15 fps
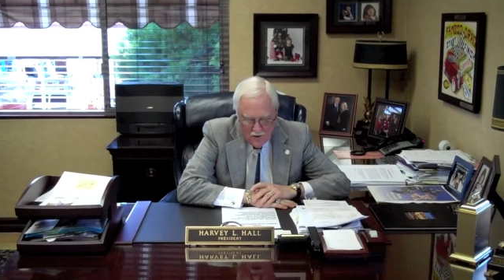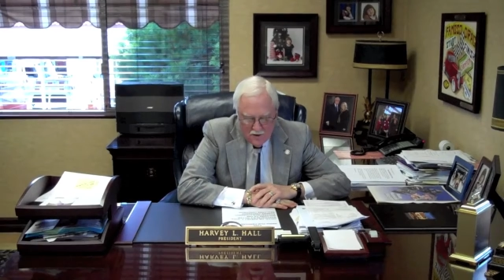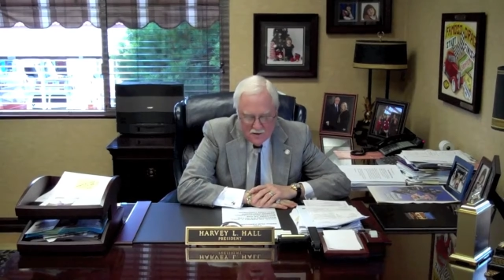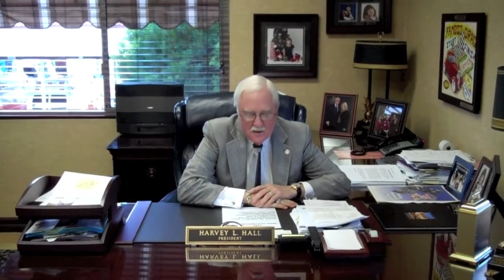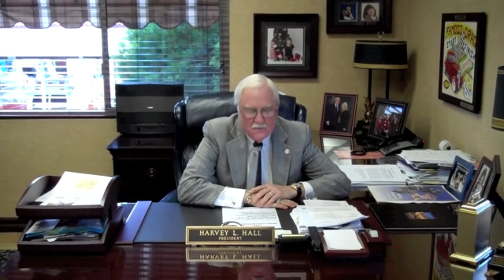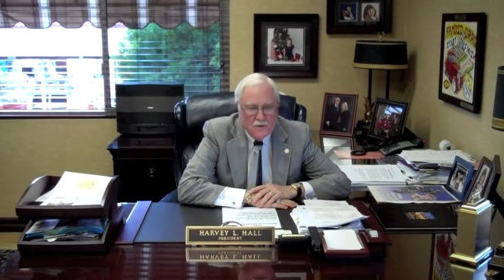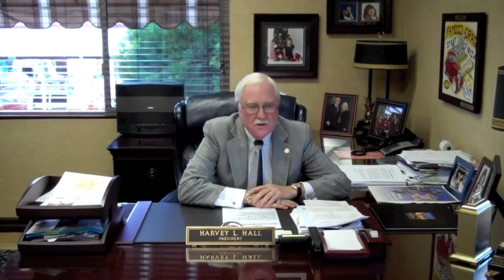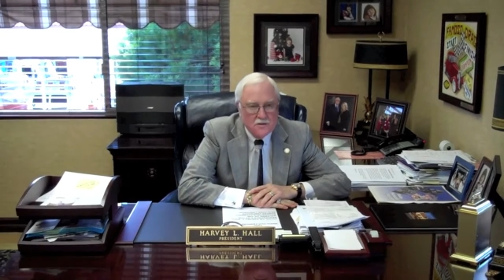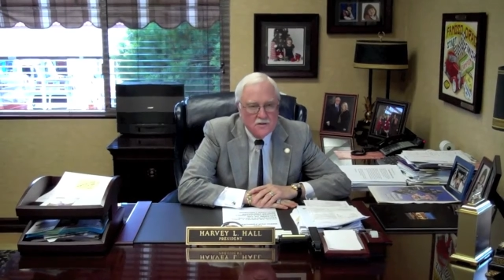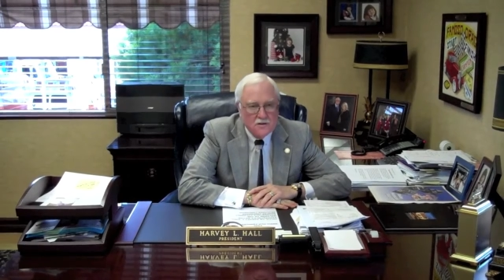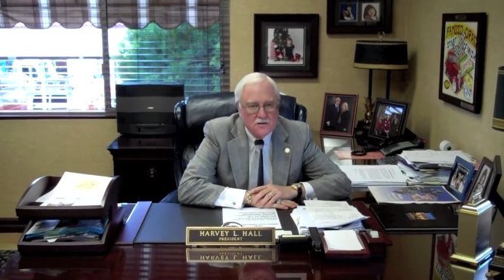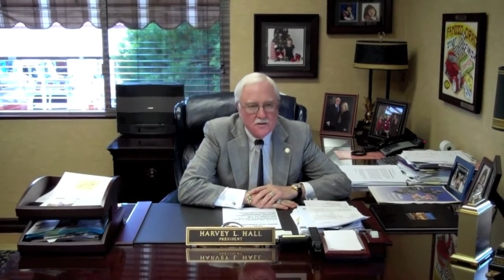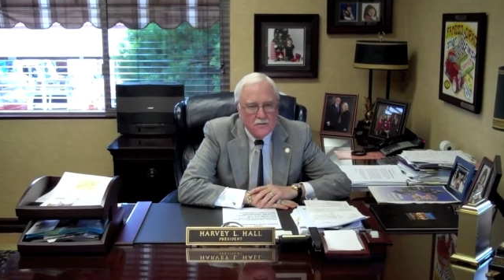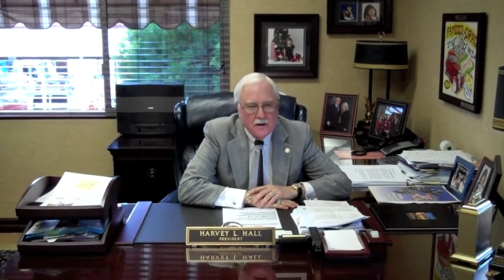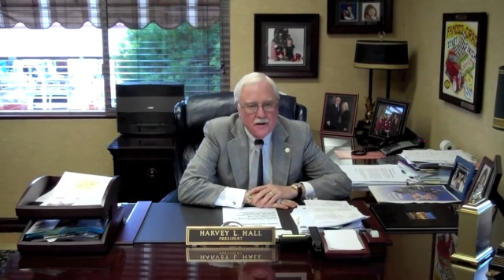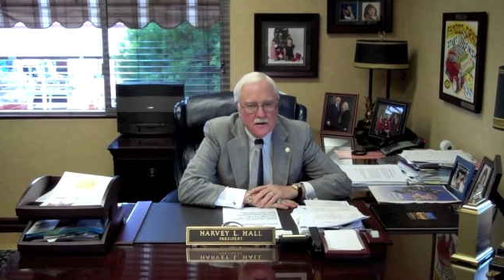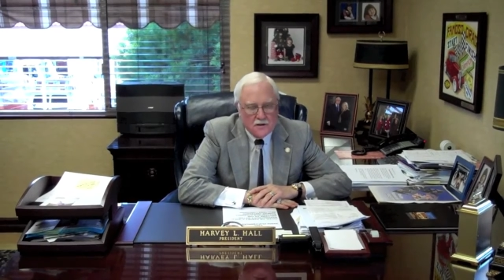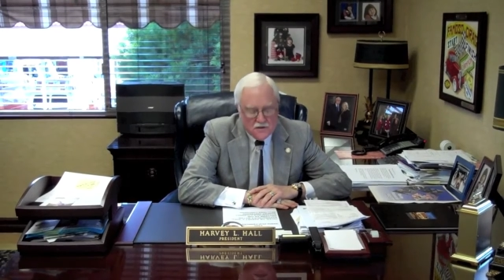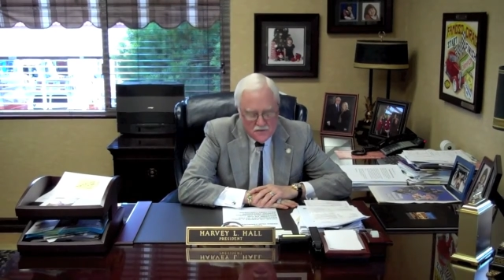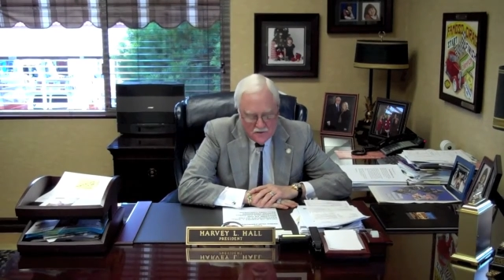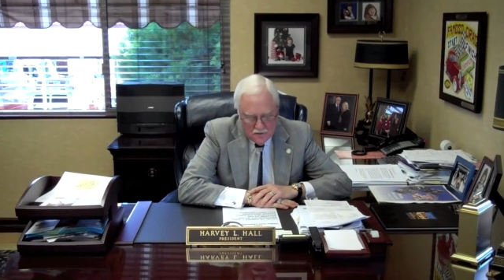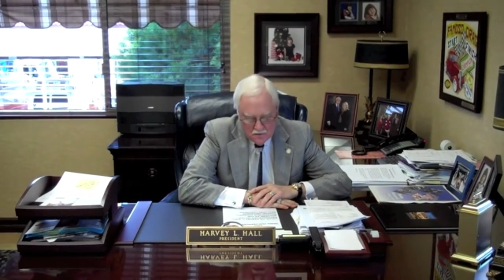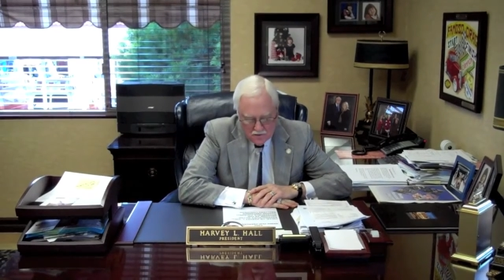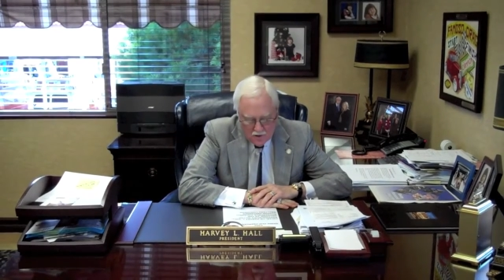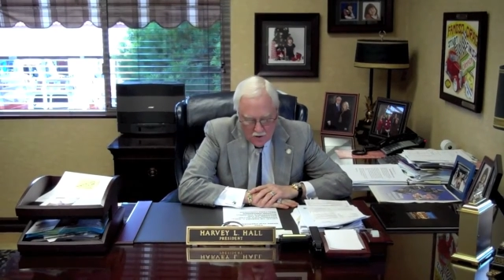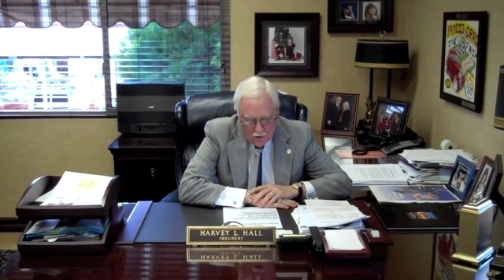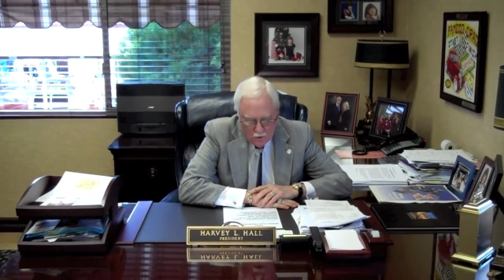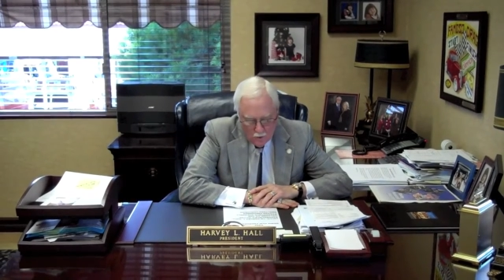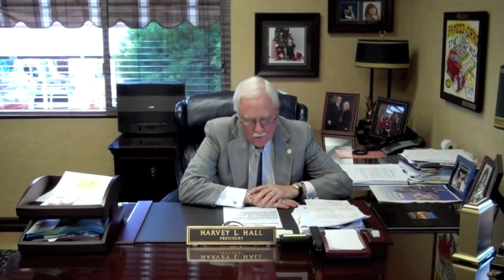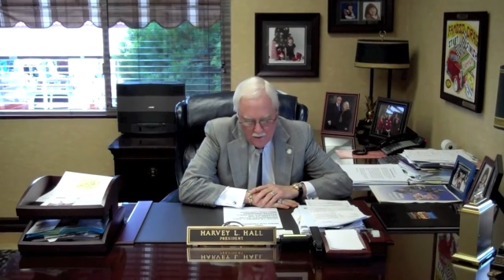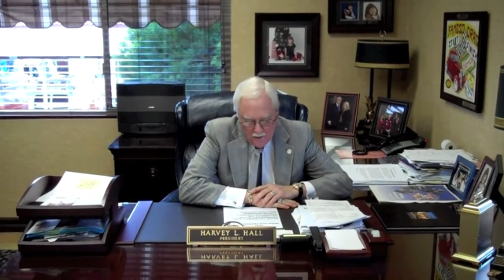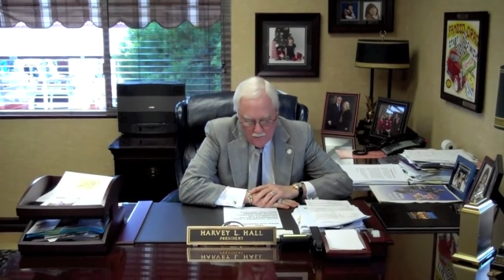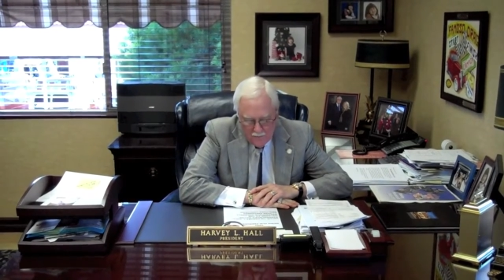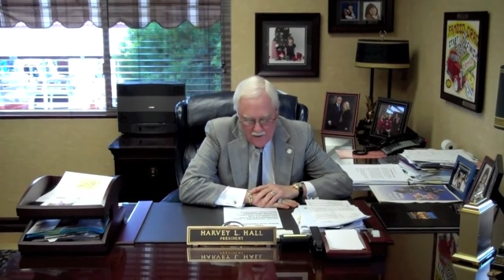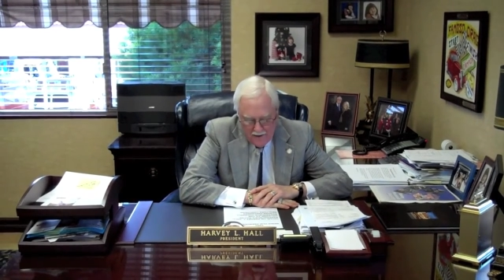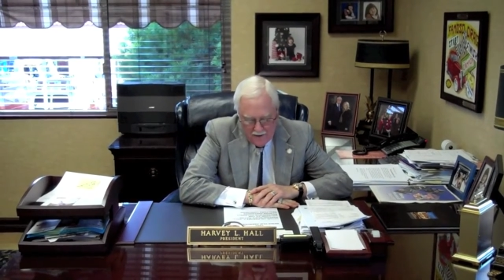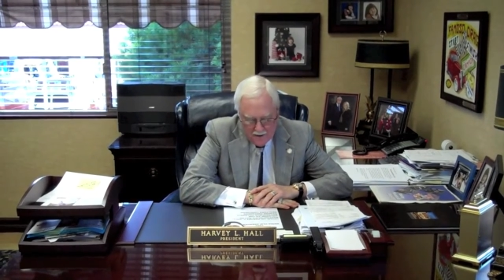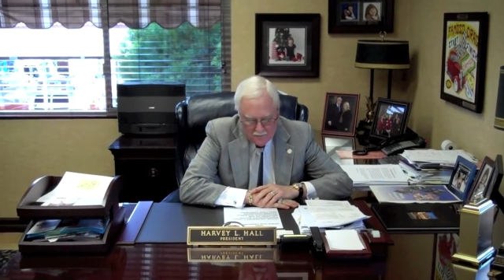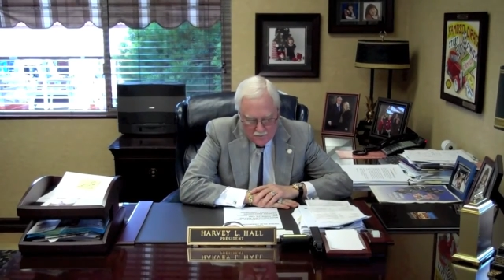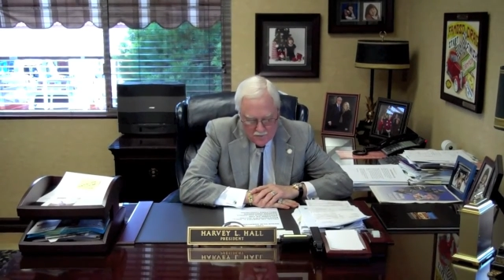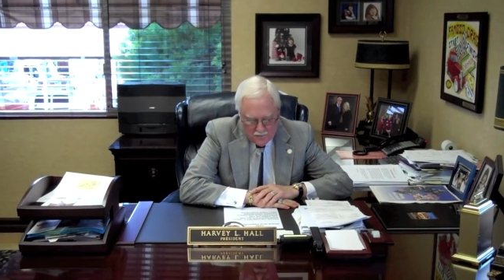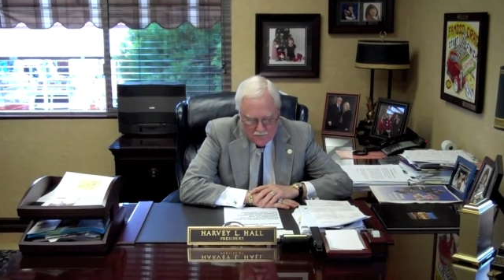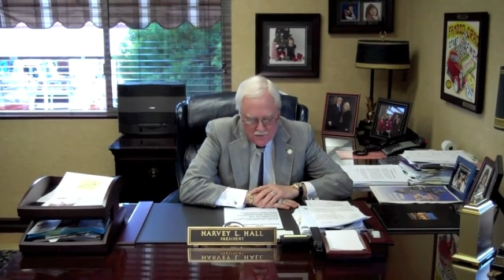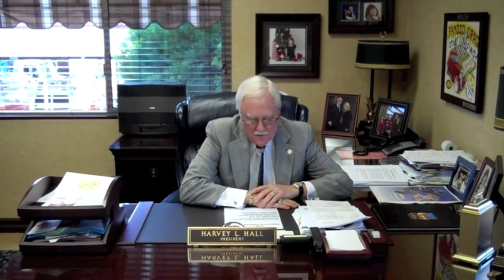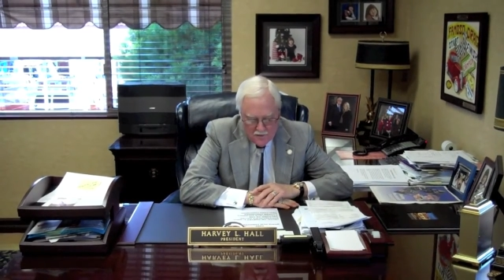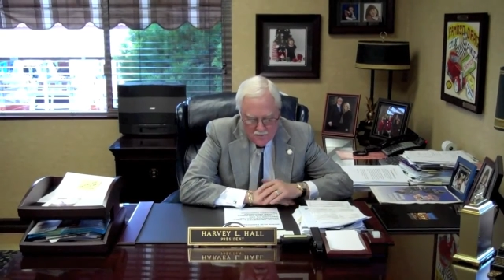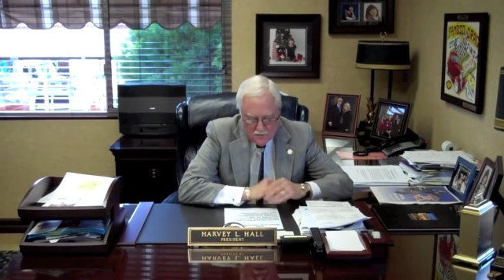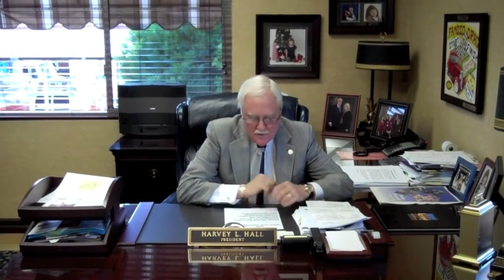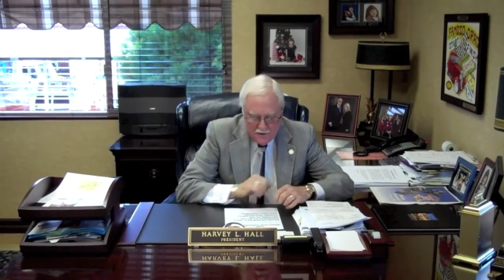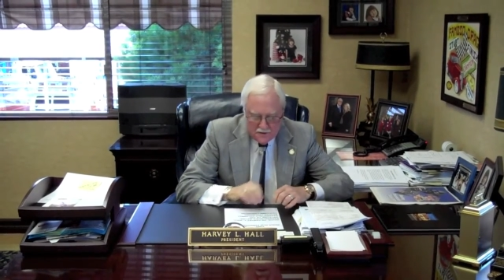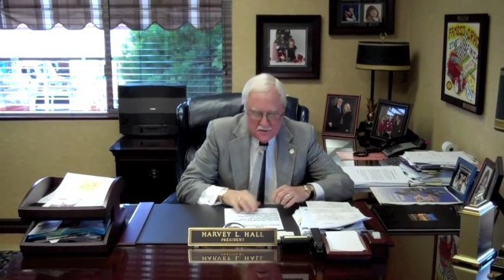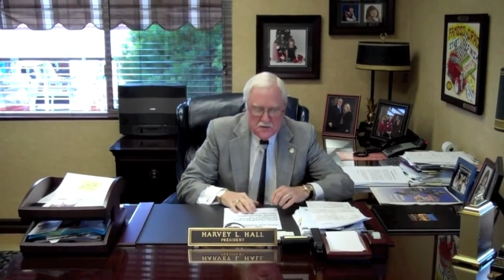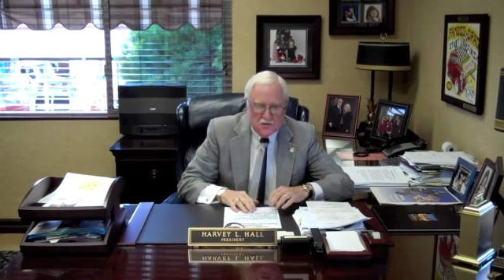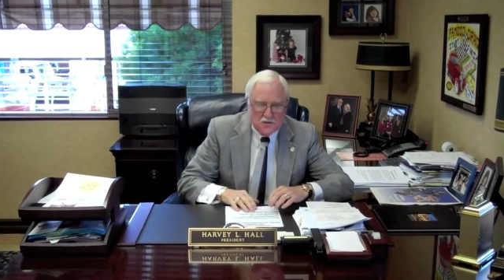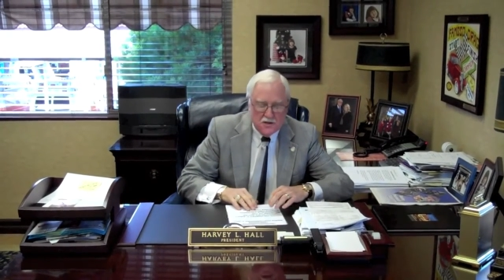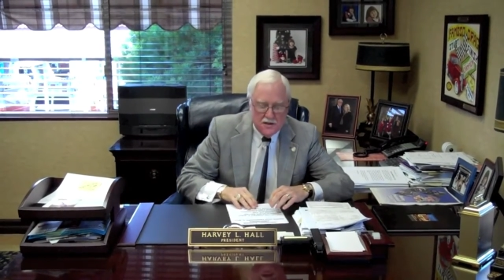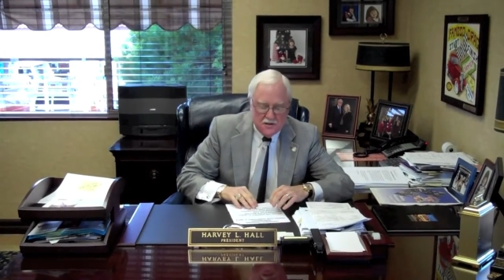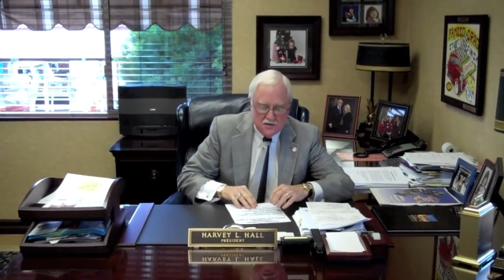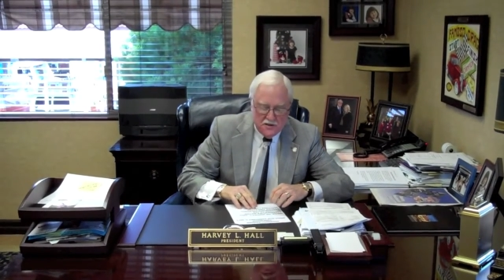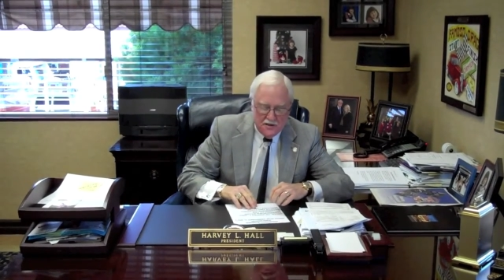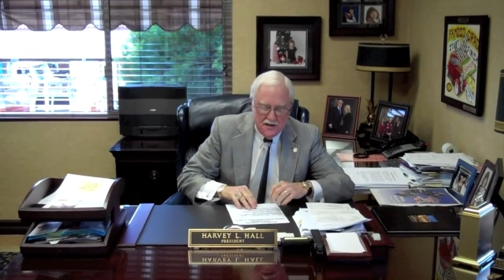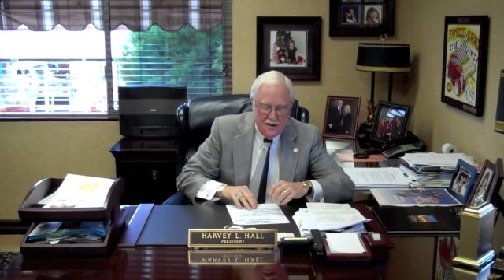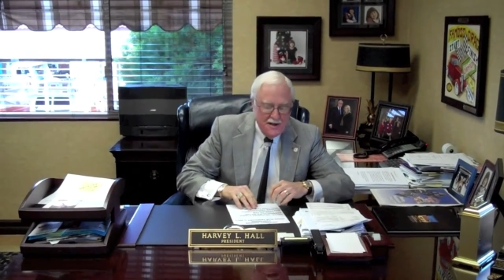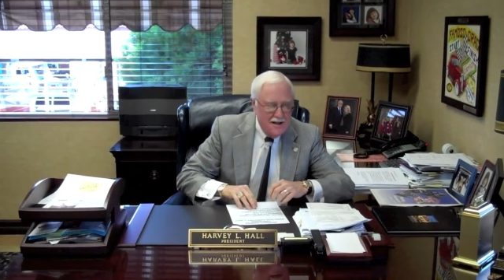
welcome you to the Bakersfield Coldwell Banker Preferred Realtors Luncheon.